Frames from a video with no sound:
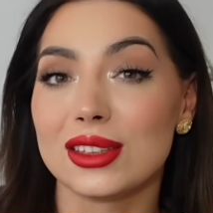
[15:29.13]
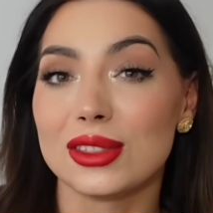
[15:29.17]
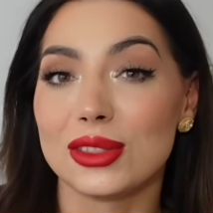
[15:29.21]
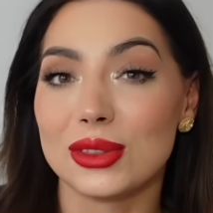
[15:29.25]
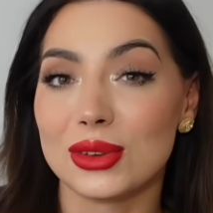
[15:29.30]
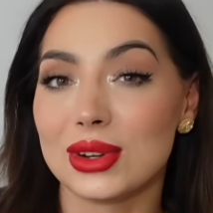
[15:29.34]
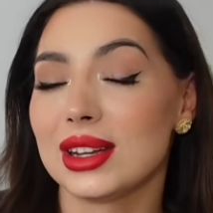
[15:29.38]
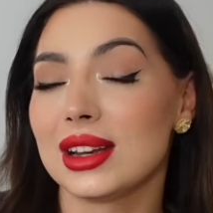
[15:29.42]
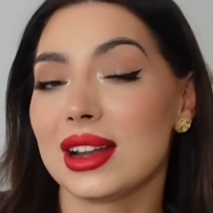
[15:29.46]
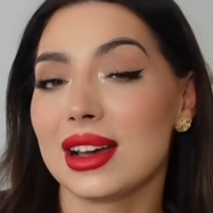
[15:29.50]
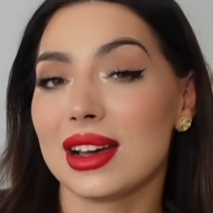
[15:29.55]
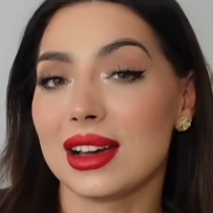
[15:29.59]

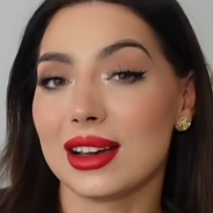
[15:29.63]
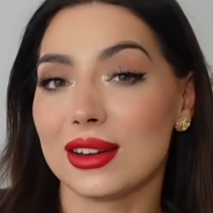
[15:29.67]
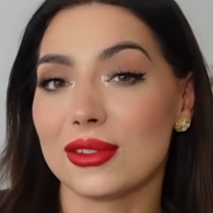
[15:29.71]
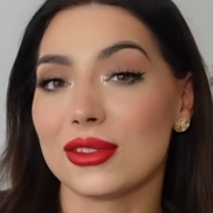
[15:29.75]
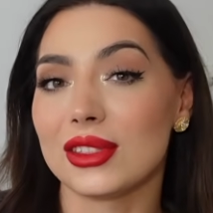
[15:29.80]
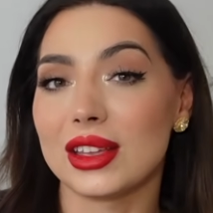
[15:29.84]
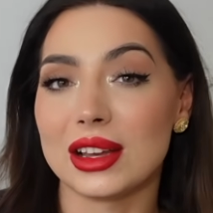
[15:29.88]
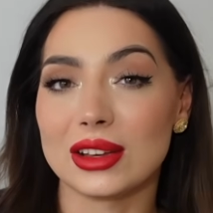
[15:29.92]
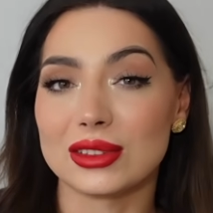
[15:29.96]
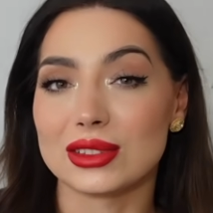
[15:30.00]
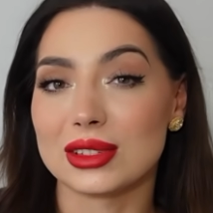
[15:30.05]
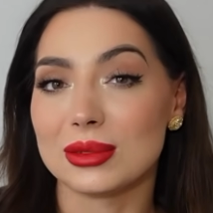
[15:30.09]

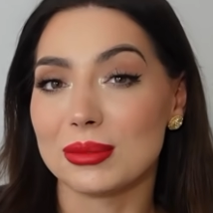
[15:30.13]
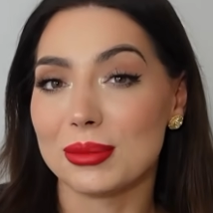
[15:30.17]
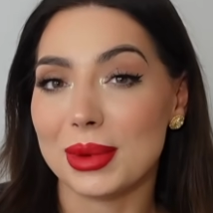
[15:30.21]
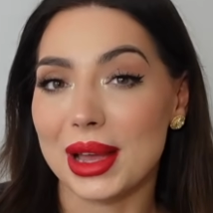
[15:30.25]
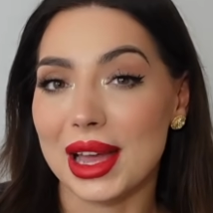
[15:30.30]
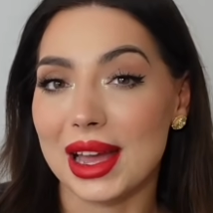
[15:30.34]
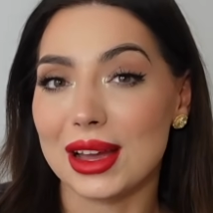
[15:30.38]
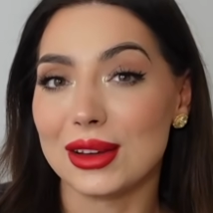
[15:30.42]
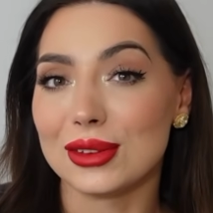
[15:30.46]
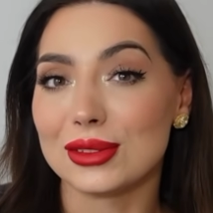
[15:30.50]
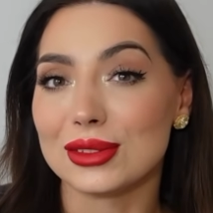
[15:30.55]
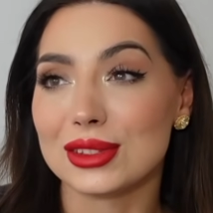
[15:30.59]

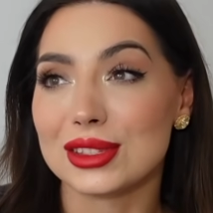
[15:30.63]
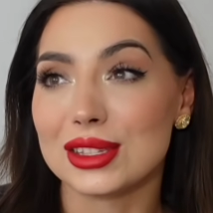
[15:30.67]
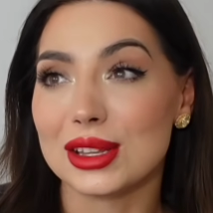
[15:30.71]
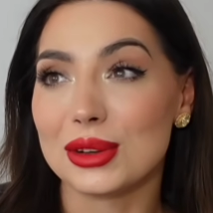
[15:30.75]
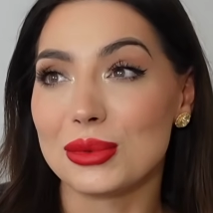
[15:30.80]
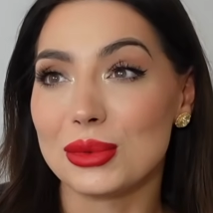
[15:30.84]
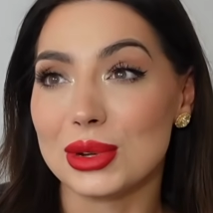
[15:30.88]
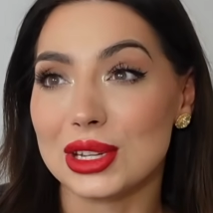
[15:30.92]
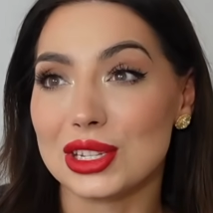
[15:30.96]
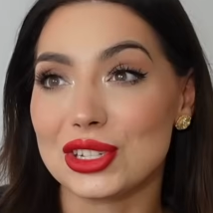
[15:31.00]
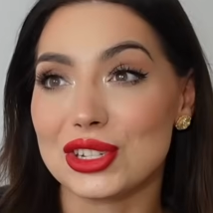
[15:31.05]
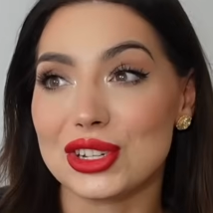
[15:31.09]
£3,500,
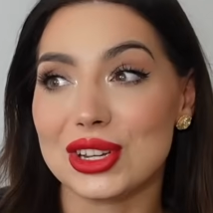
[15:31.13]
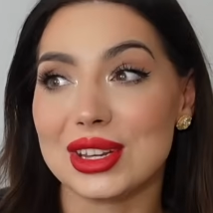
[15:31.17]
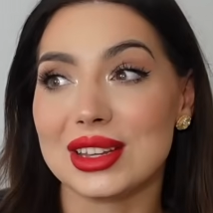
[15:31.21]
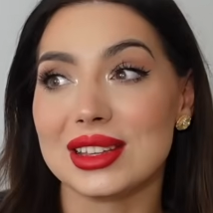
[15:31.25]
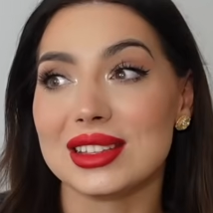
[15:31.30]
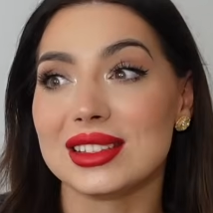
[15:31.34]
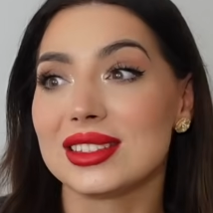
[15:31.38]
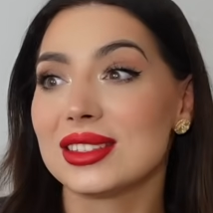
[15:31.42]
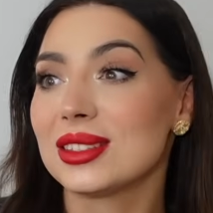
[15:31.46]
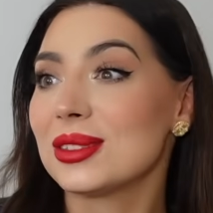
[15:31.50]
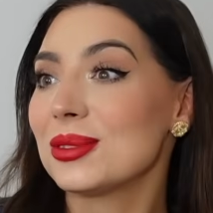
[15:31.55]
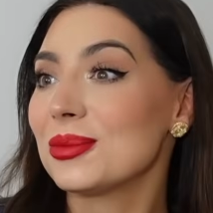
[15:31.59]
which
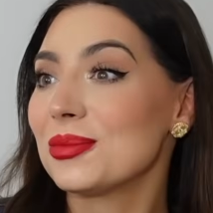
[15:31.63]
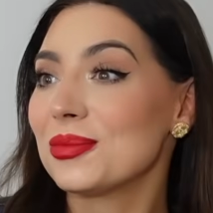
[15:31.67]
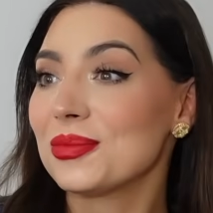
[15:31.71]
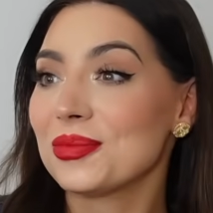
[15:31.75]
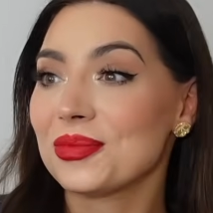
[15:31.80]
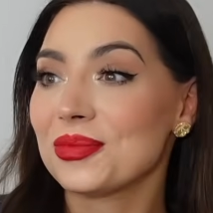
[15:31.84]
is,